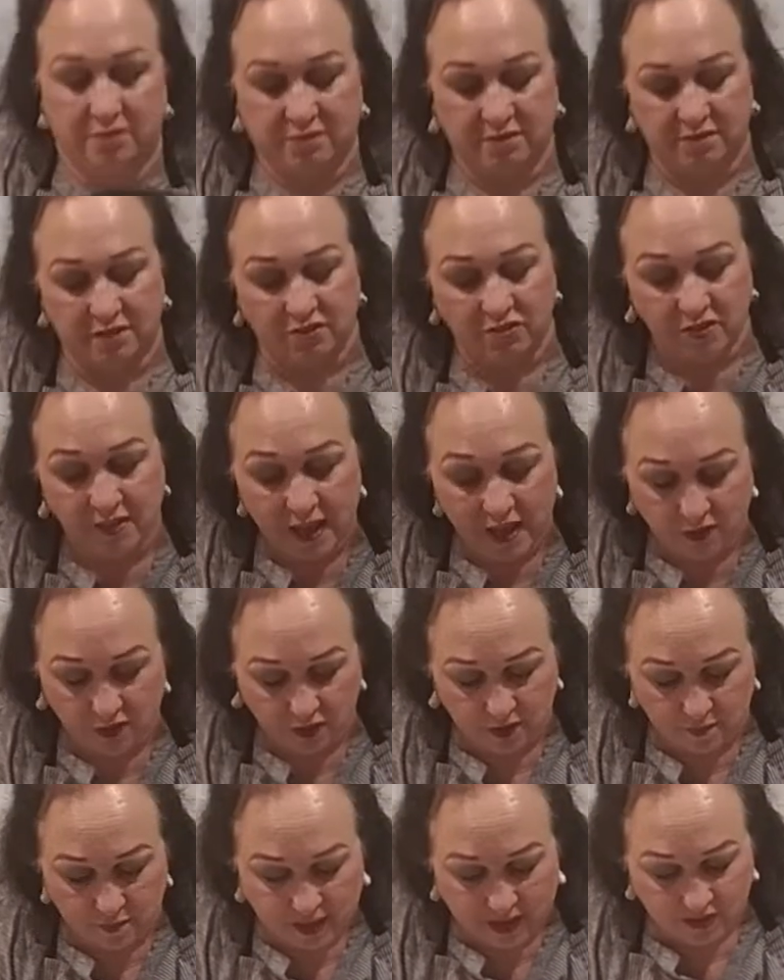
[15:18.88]
Doesn't that look
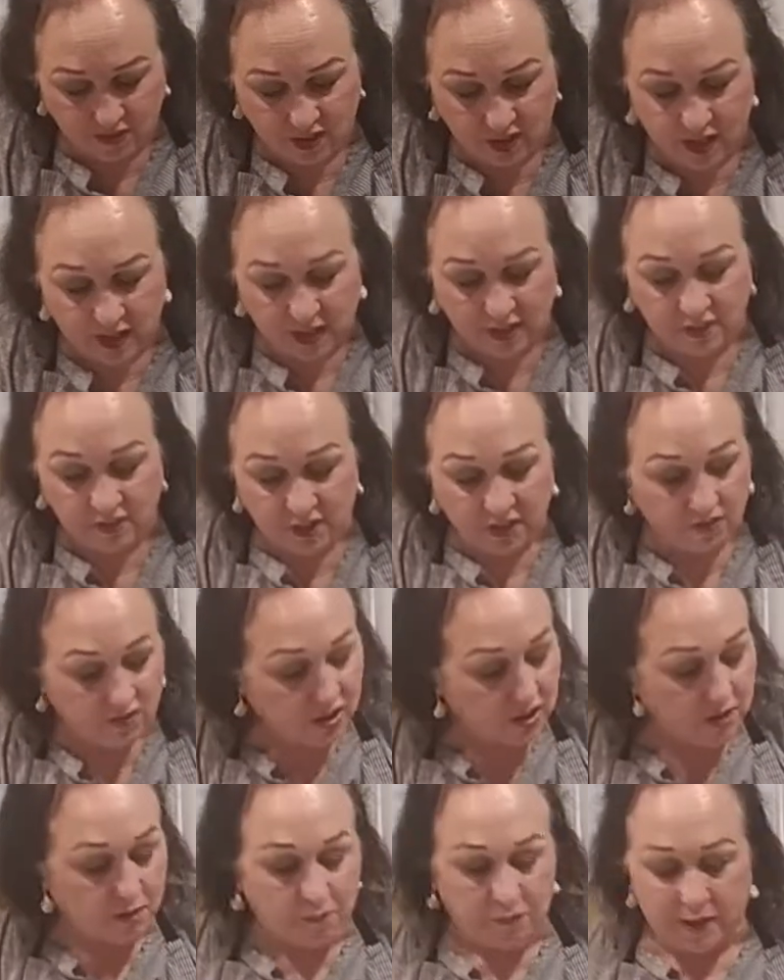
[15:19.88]
amazing? It's
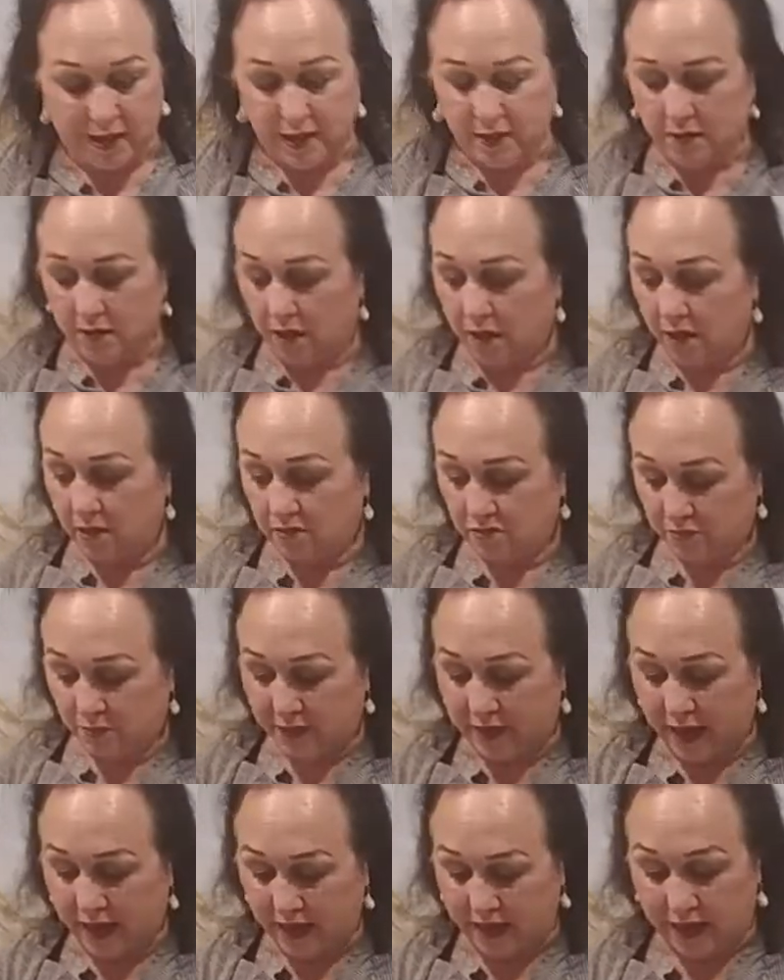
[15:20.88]
like a baked
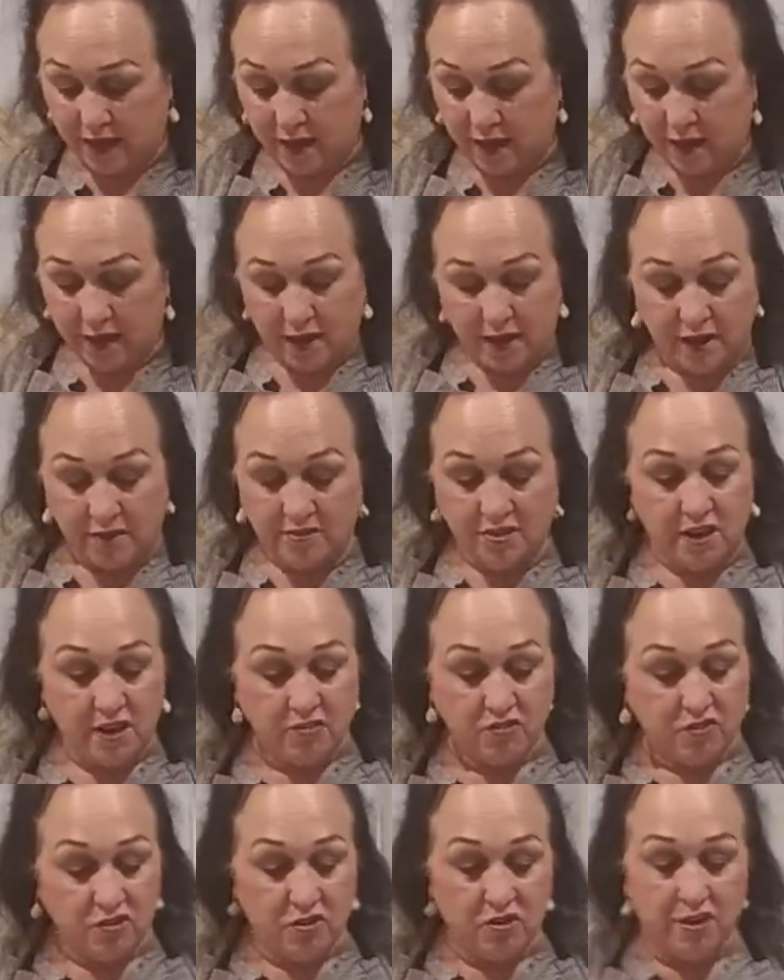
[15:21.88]
spaghetti. It
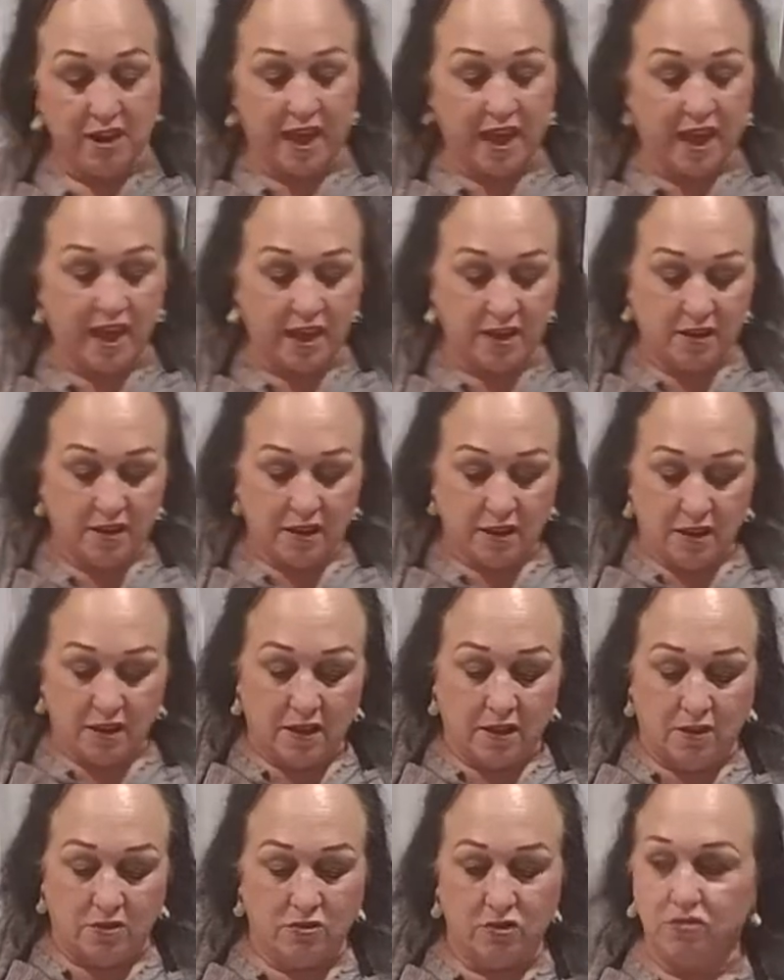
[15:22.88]
tastes good, and
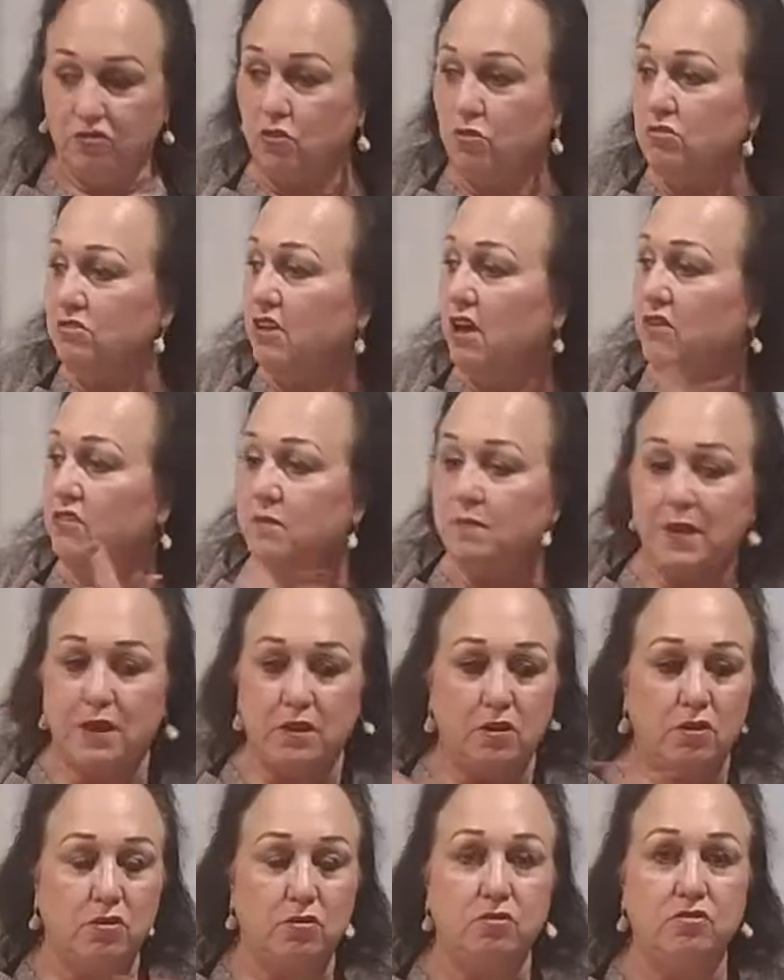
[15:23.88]
just don't tell them that
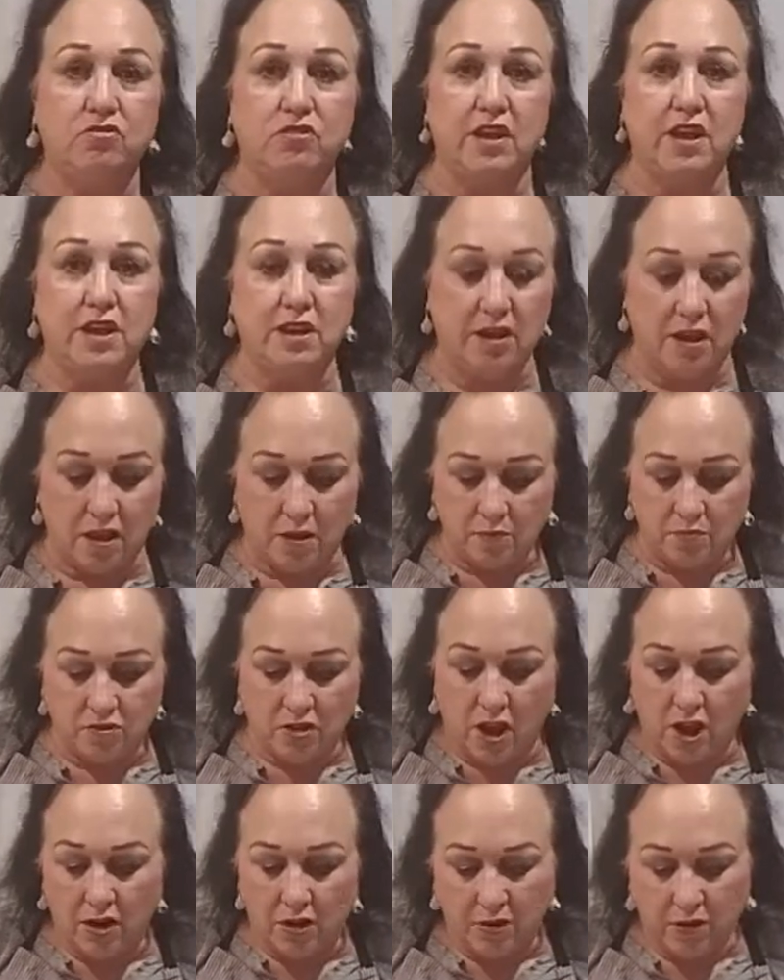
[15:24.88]
you used that
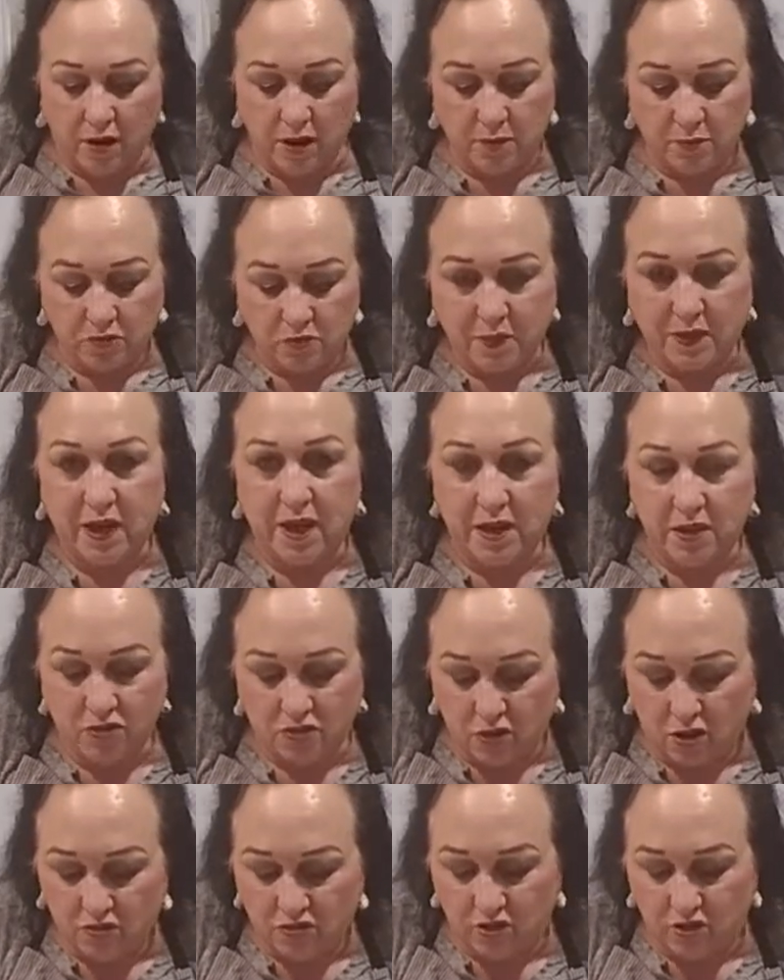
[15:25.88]
dollar spaghetti sauce.